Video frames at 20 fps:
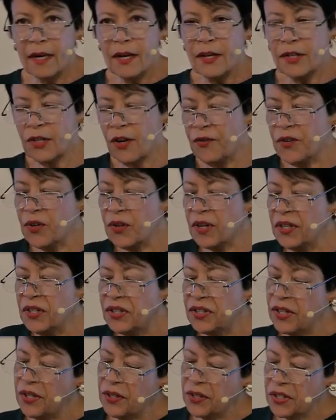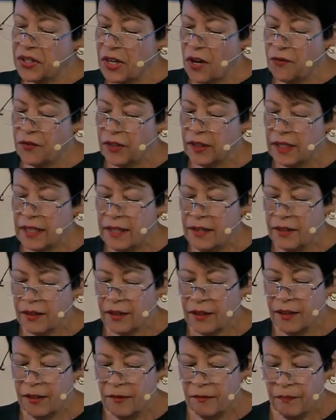So if you consider yourself a
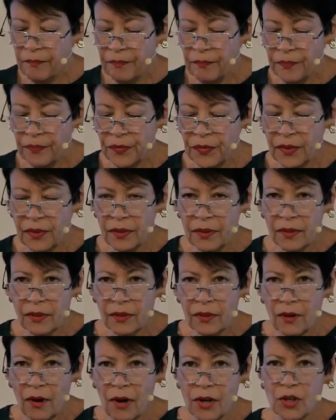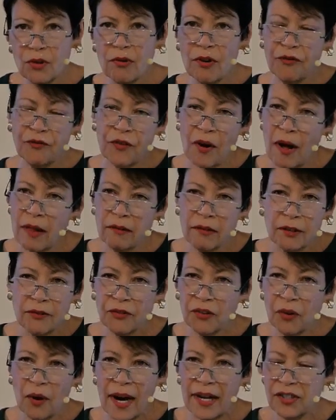leader, are you a follower
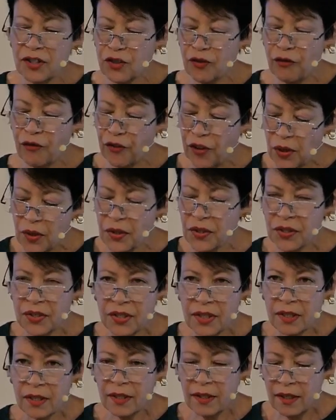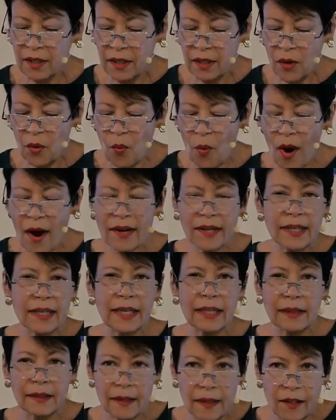of Christ first? Walking
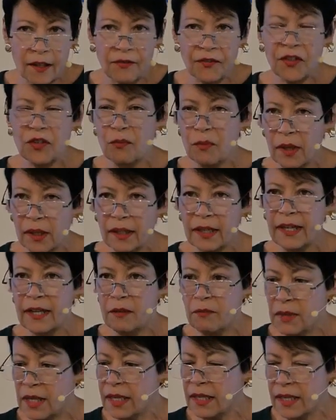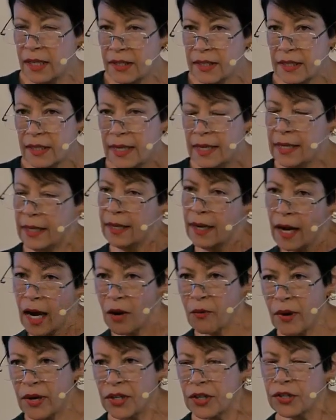in love, humility, and meekness?
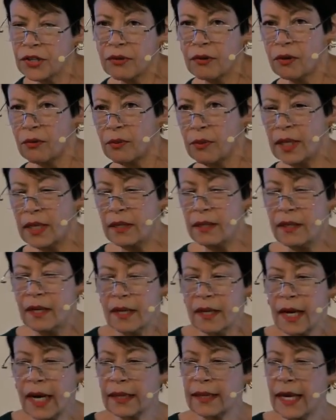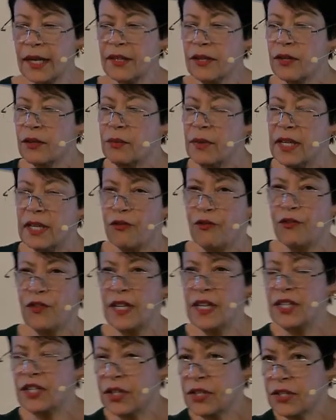I want you to read, I'd like you to read
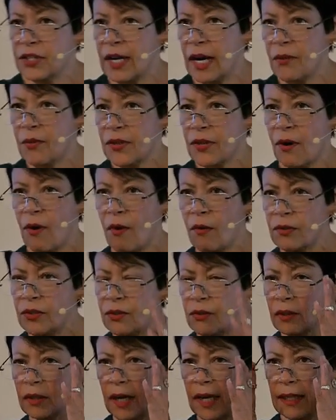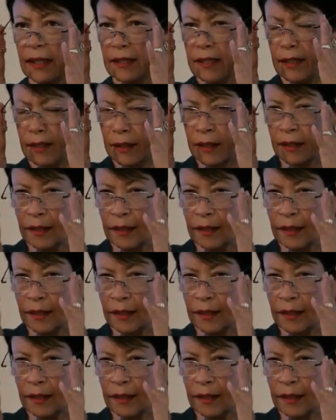Ephesians now with a whole new light,